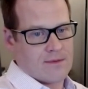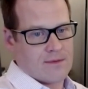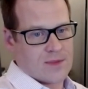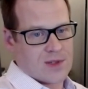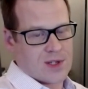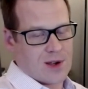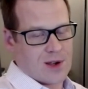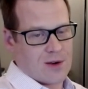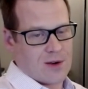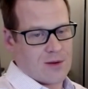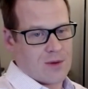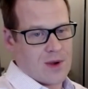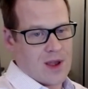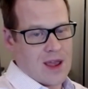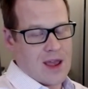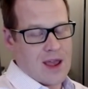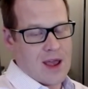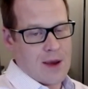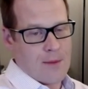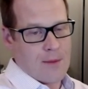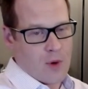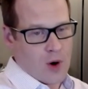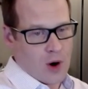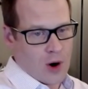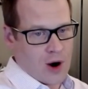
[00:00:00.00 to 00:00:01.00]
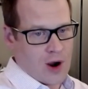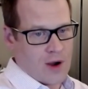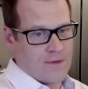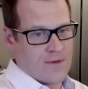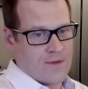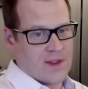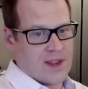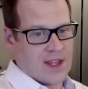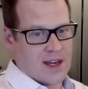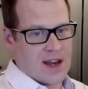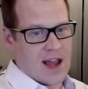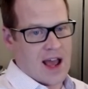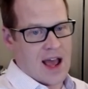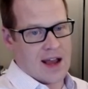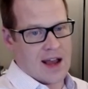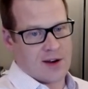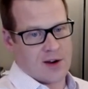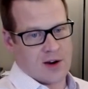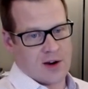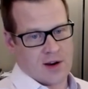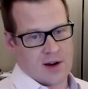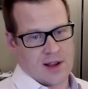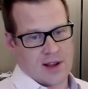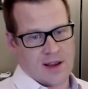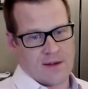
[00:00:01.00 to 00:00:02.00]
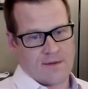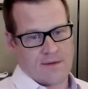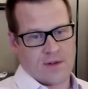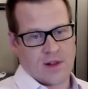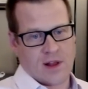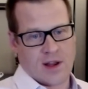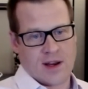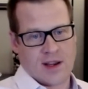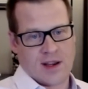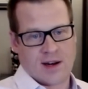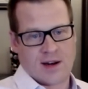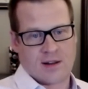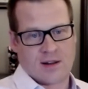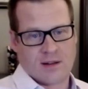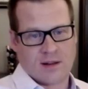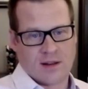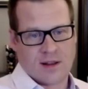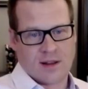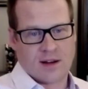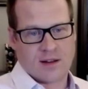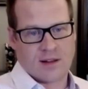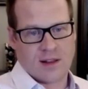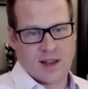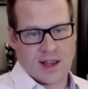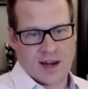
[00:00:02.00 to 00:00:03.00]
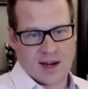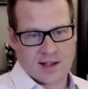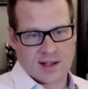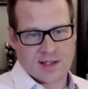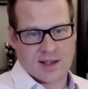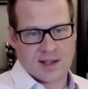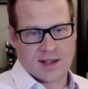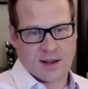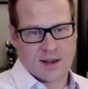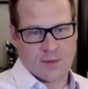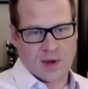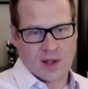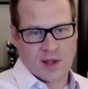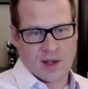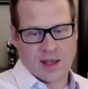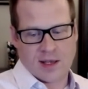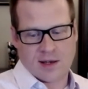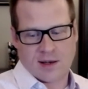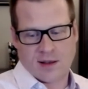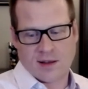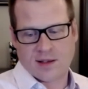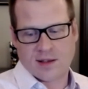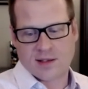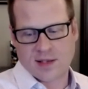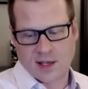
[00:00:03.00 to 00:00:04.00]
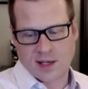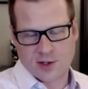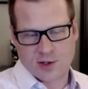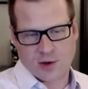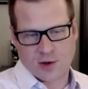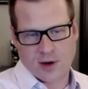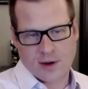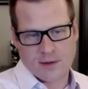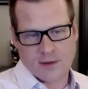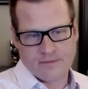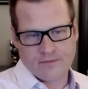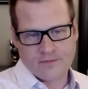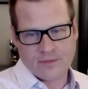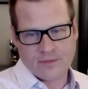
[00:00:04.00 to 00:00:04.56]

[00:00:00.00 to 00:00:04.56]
So more often than not, you're going to get flooding in Atlantic City by the end of the century.